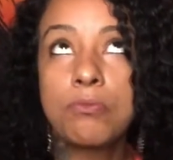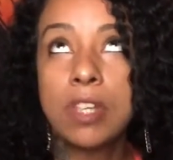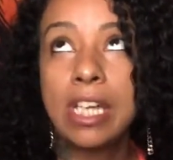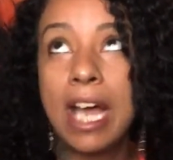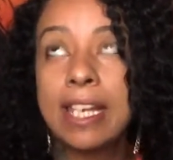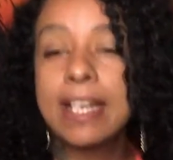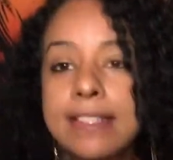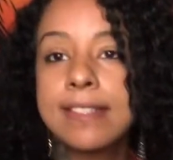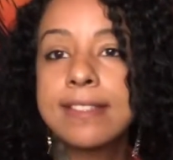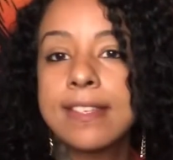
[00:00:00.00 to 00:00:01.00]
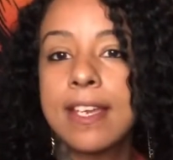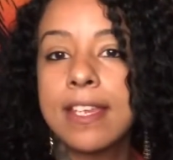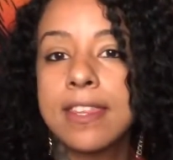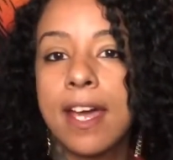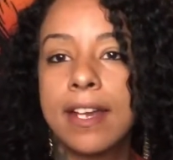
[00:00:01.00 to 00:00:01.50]
I like to
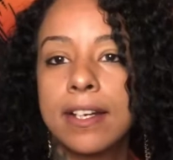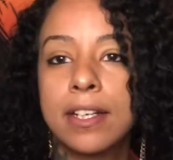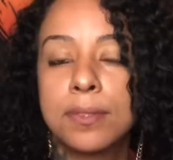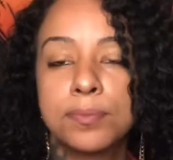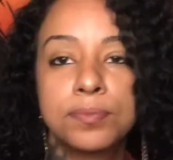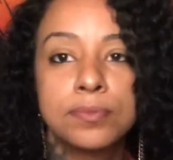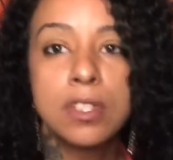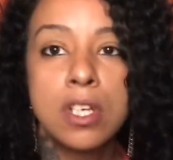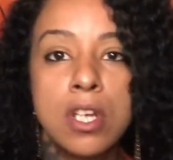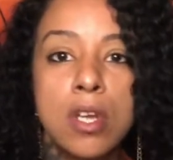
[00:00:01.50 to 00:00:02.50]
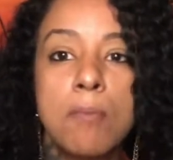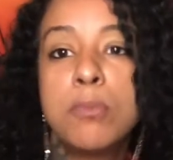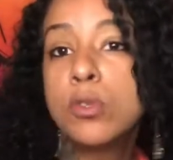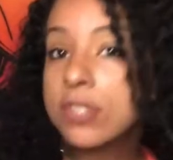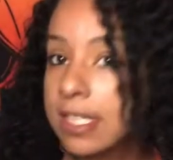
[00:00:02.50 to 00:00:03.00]
say that
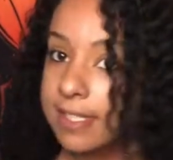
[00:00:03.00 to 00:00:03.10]
music